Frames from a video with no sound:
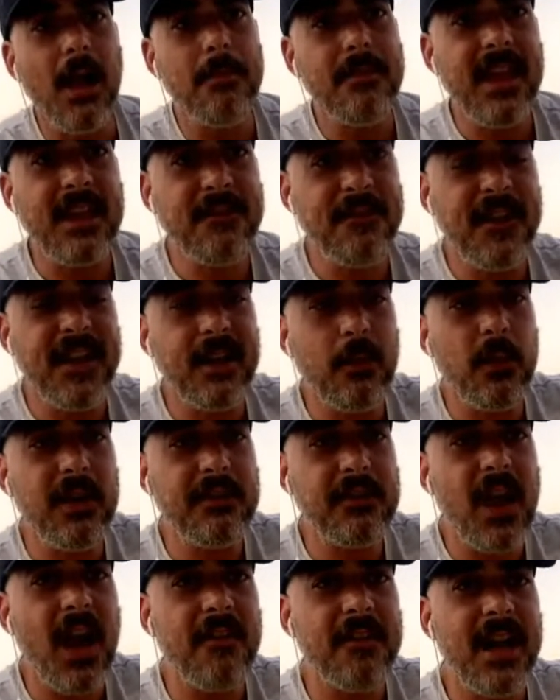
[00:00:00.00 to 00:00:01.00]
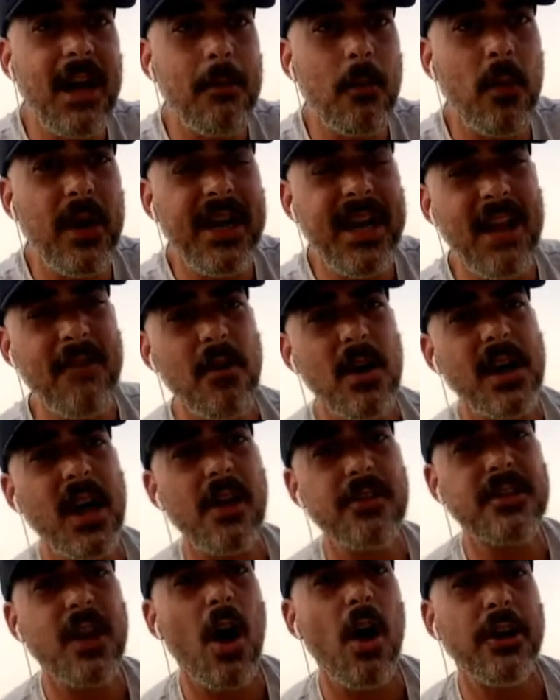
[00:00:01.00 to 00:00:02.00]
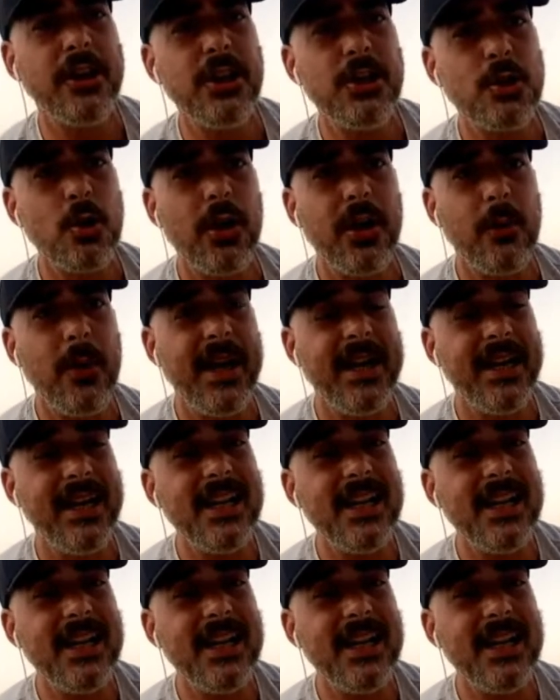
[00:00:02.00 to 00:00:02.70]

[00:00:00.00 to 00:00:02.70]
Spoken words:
They think we've covered up a win. Everyone goes, can't you enjoy the win?